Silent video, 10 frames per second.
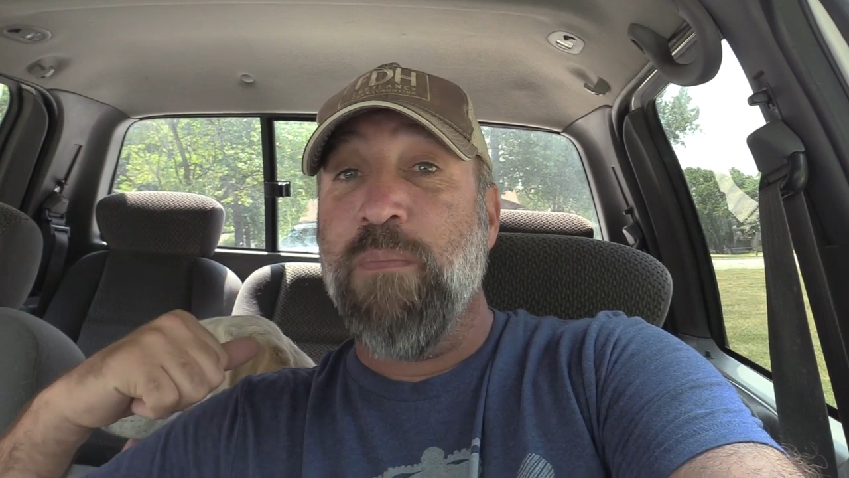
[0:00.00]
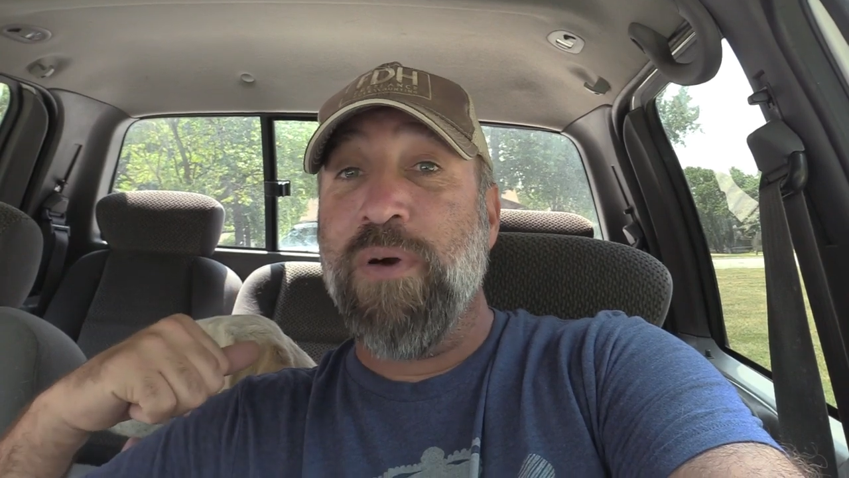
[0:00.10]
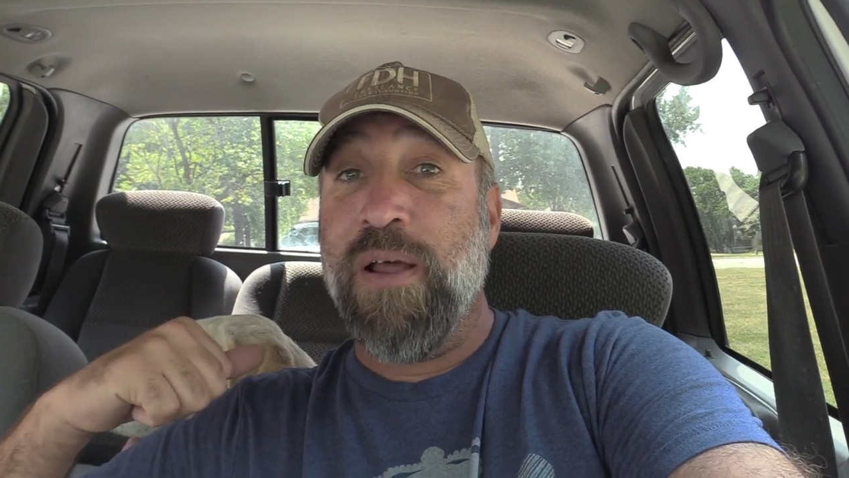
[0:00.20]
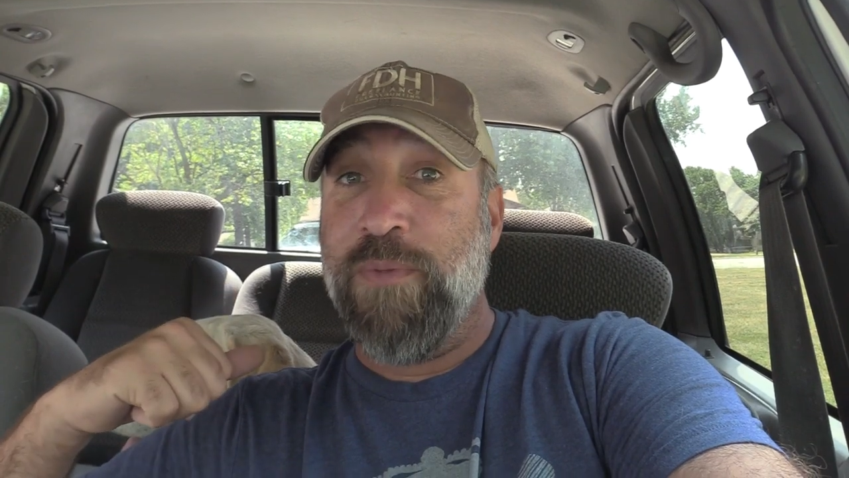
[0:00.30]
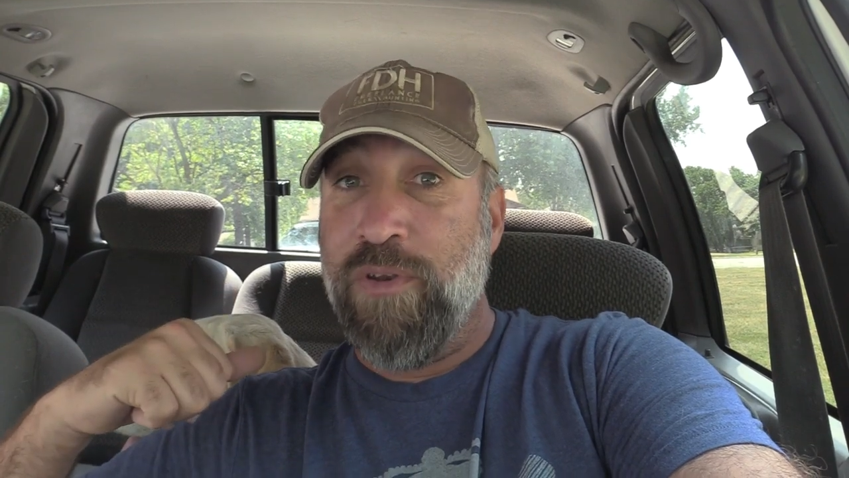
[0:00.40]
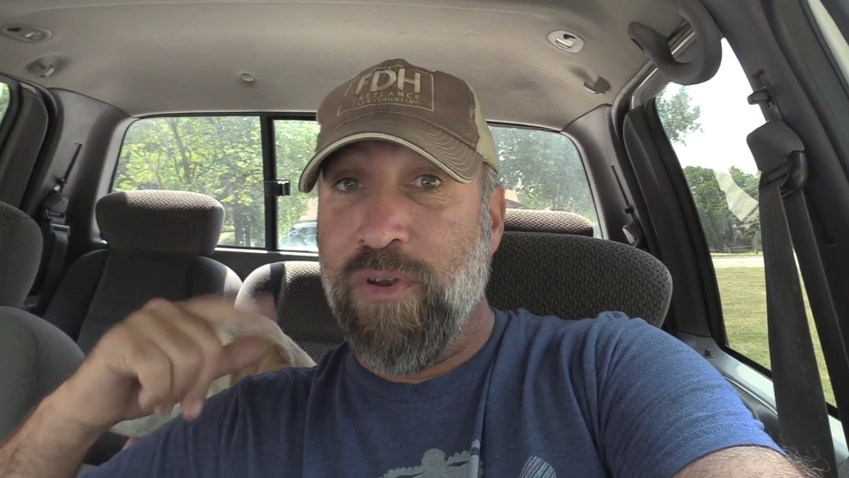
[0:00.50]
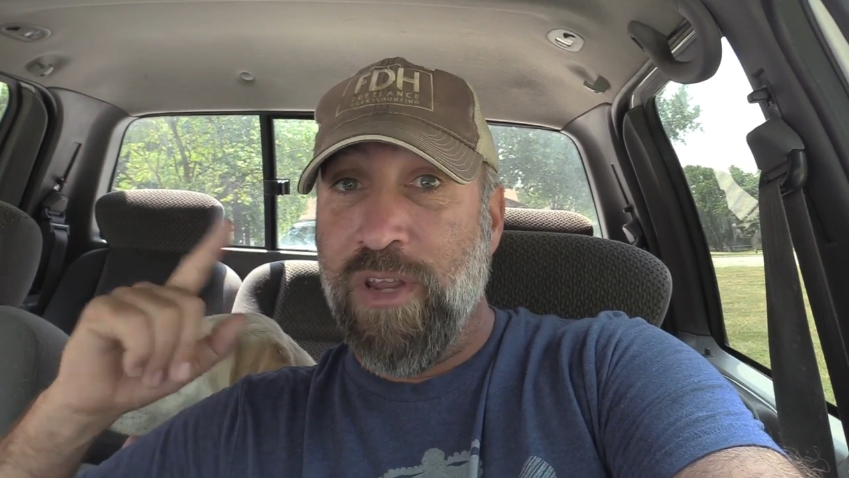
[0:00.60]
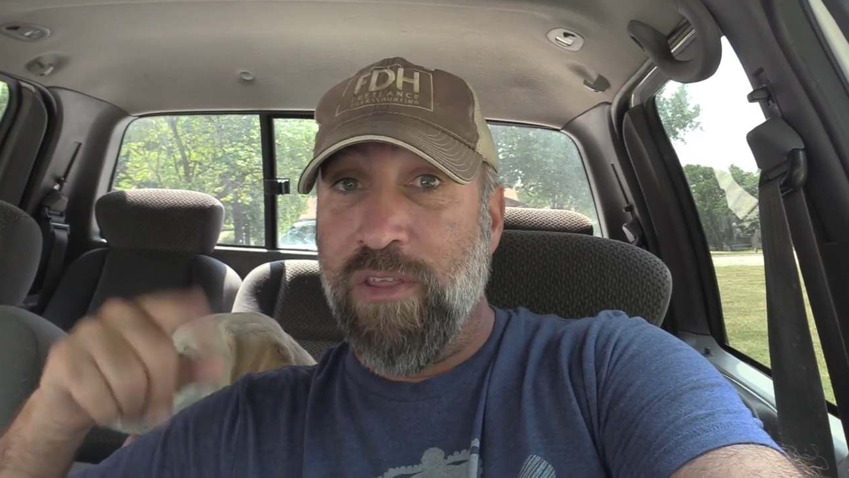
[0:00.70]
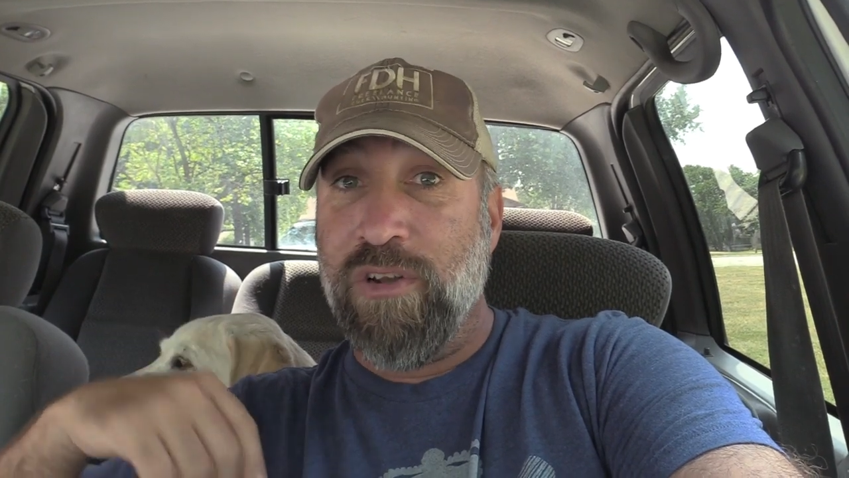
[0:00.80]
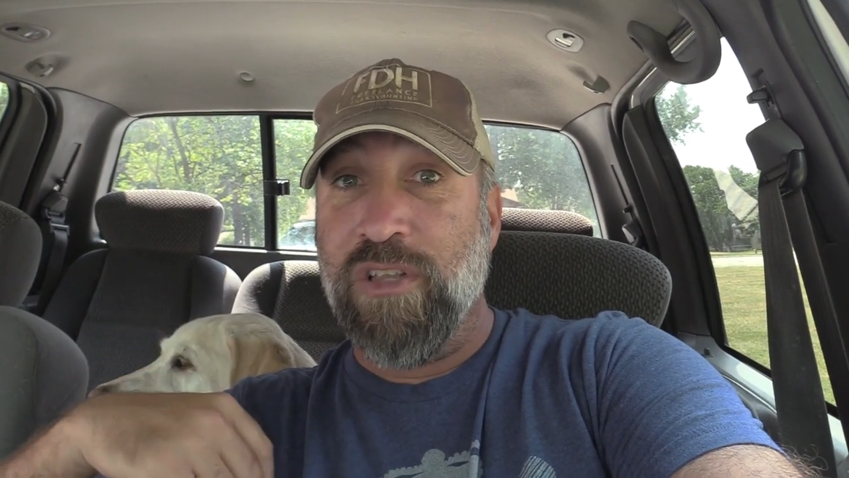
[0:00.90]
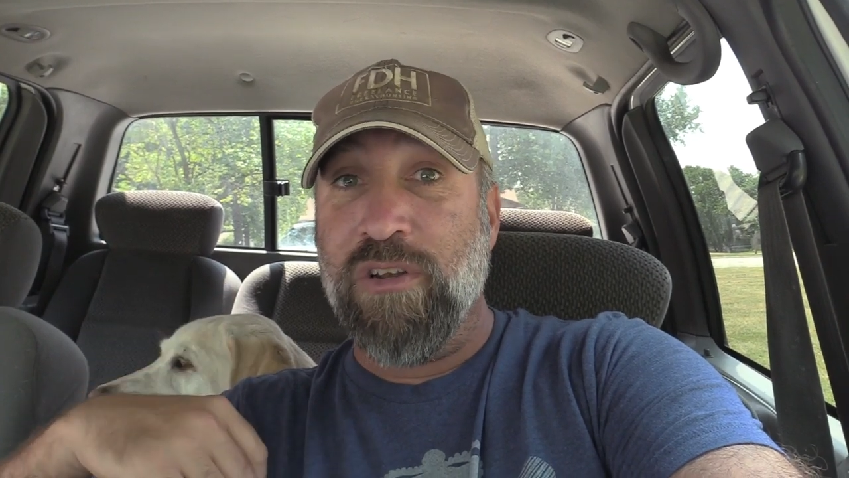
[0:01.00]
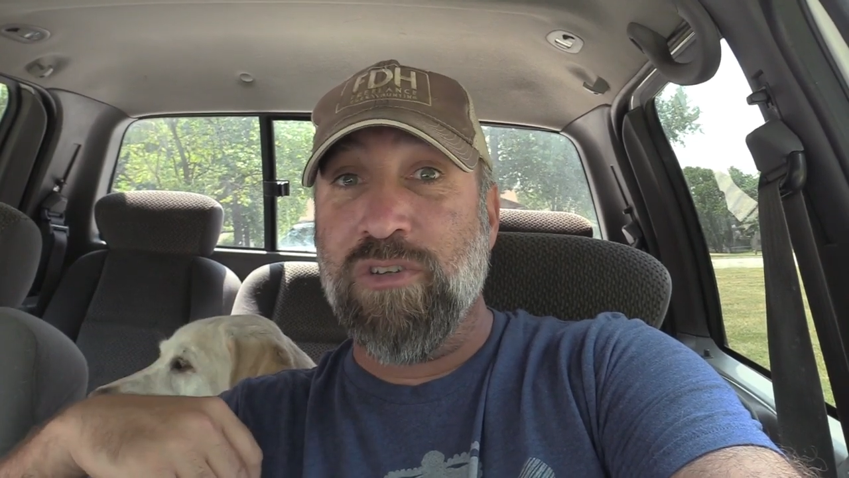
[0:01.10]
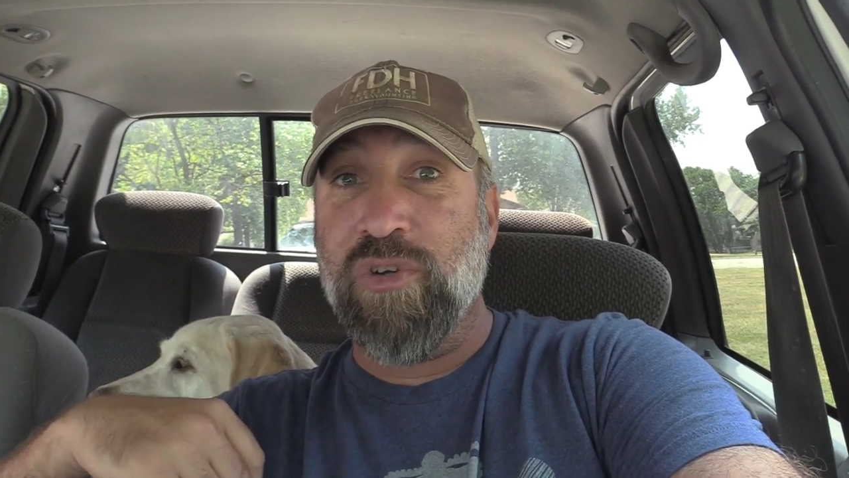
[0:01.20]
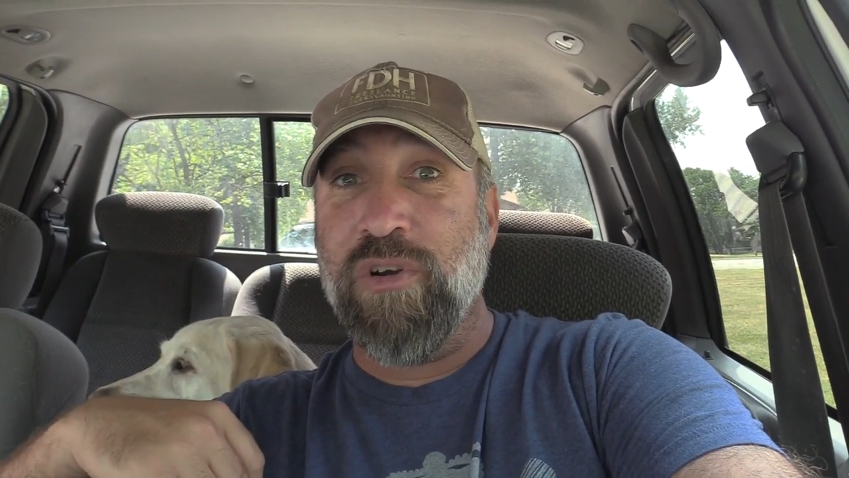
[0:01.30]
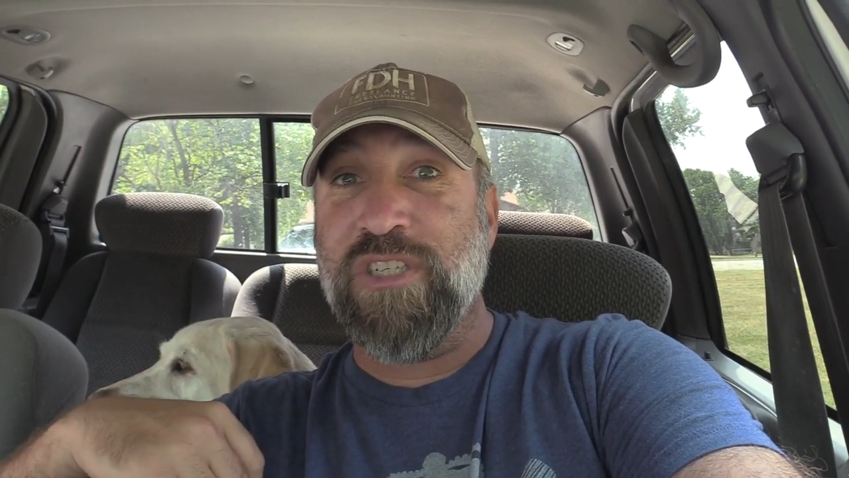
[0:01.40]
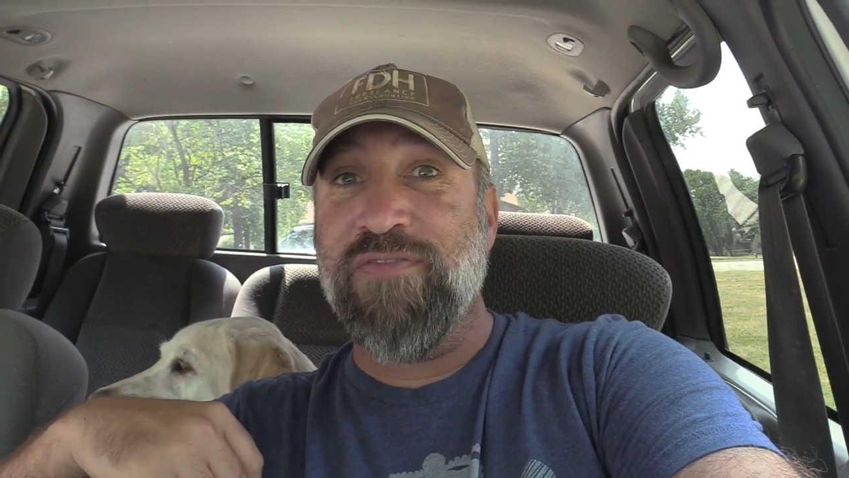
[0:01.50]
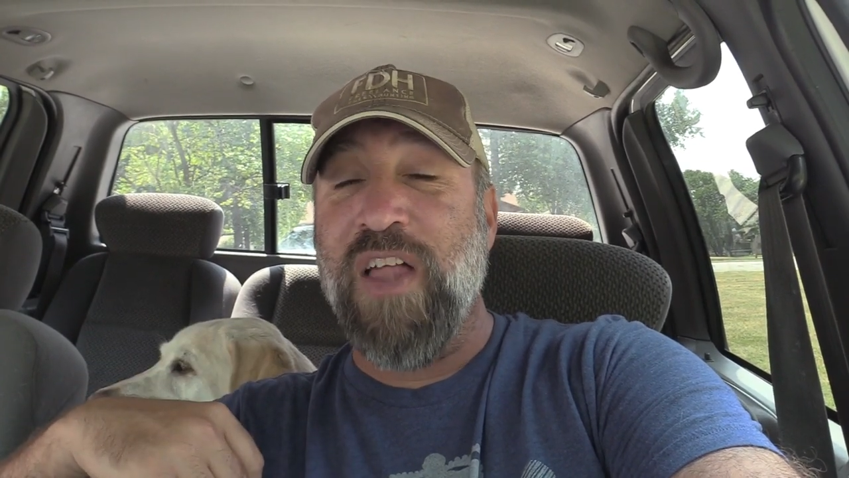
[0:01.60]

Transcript: But I'm going to do another little Georgie